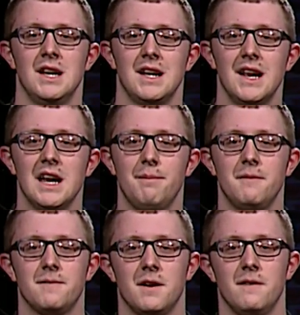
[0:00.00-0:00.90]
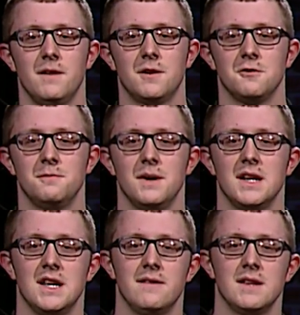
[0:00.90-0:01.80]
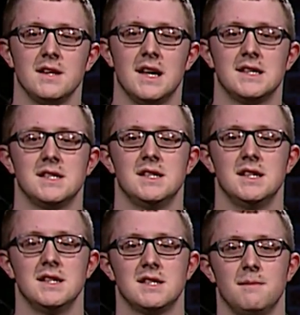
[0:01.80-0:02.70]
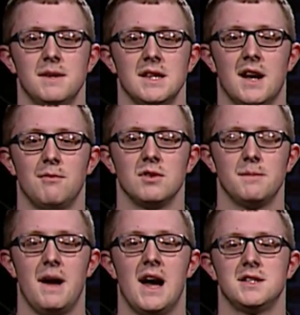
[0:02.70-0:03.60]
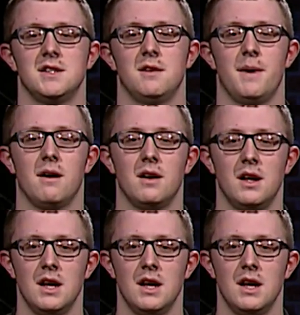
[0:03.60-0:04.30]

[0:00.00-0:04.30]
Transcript: Getting up in front of the group and giving a lesson is something that I'm really passionate about.